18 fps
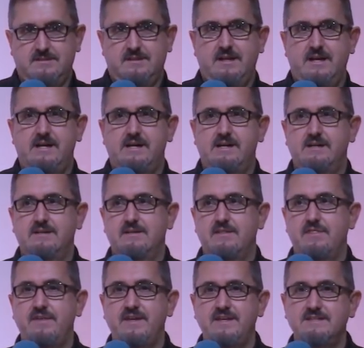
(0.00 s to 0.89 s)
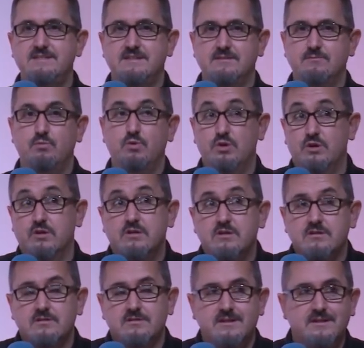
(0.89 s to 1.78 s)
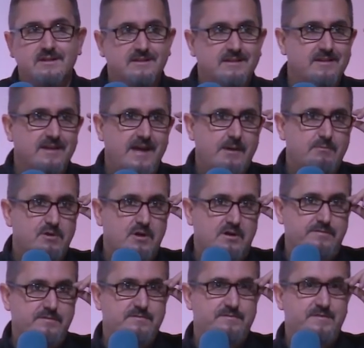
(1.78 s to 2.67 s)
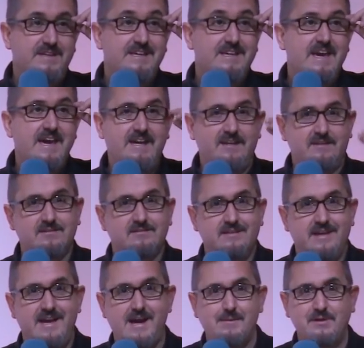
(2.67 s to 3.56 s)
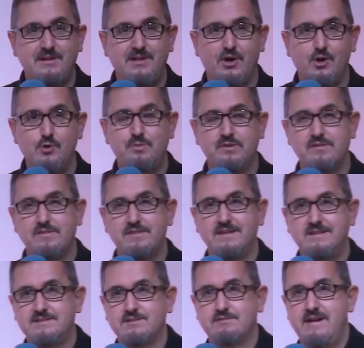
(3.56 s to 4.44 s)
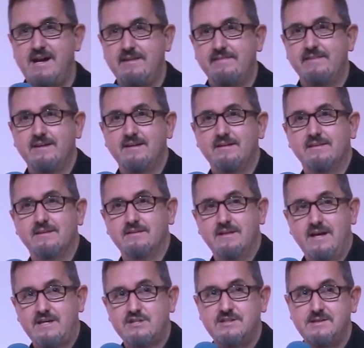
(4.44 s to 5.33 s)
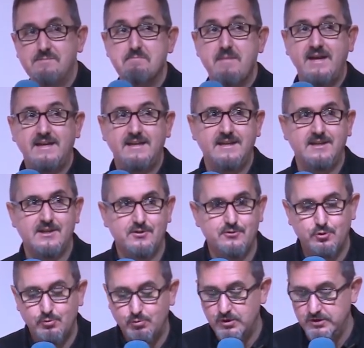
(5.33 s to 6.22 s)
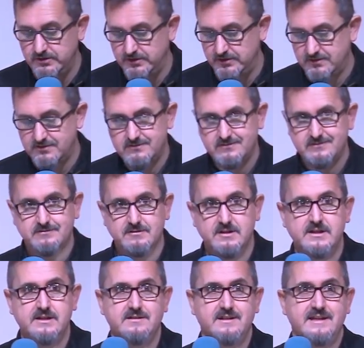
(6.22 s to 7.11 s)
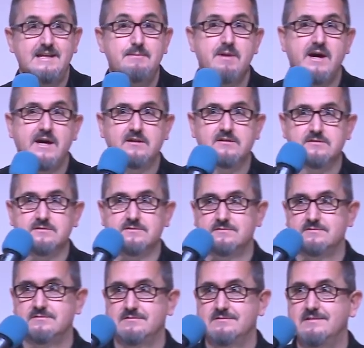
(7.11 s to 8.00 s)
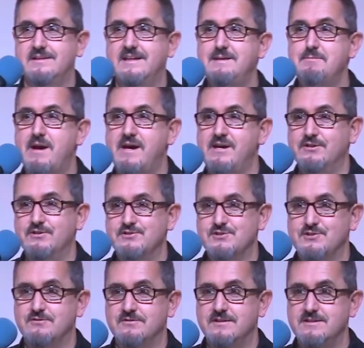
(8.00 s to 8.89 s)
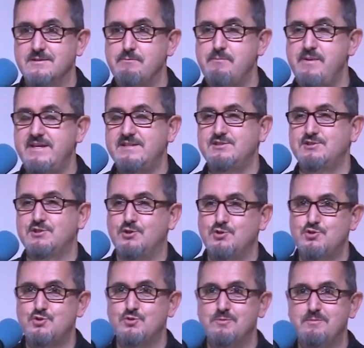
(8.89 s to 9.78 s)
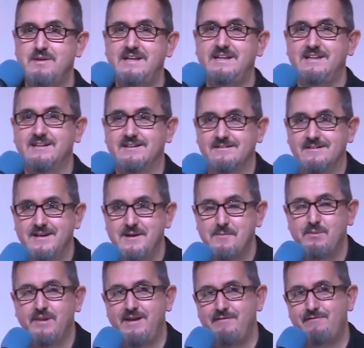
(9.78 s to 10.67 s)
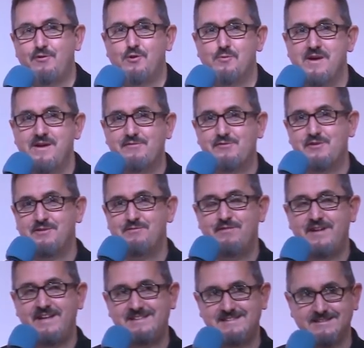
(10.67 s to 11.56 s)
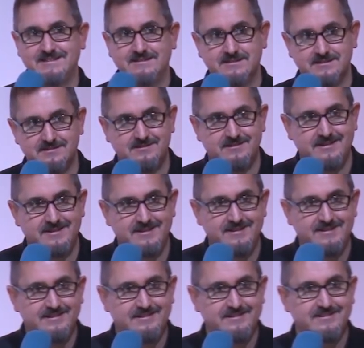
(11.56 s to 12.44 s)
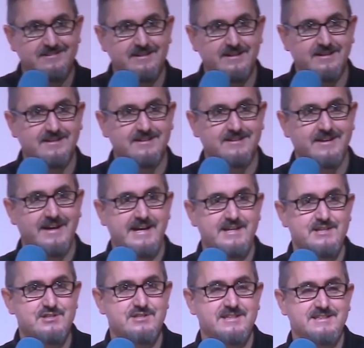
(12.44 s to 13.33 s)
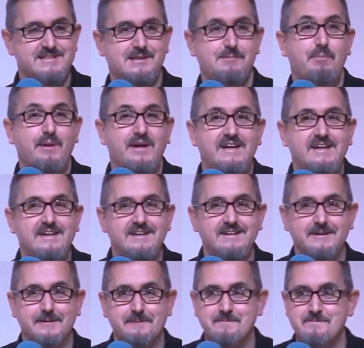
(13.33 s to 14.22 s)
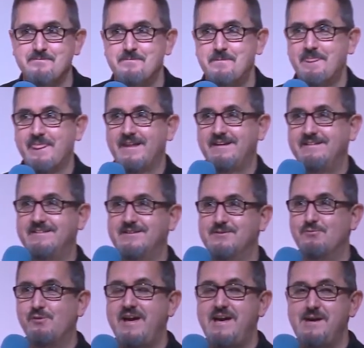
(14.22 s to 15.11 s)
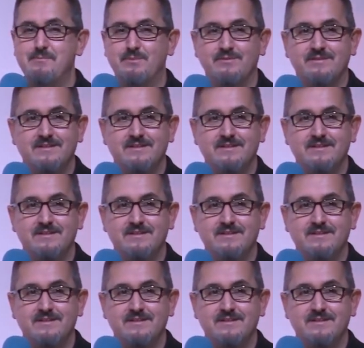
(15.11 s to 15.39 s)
are things that work, and we often forget how many open things are out there that are actually making it all work. Right? Email. Email is, a, is the best social media platform ever invented uh, HTTP, the web.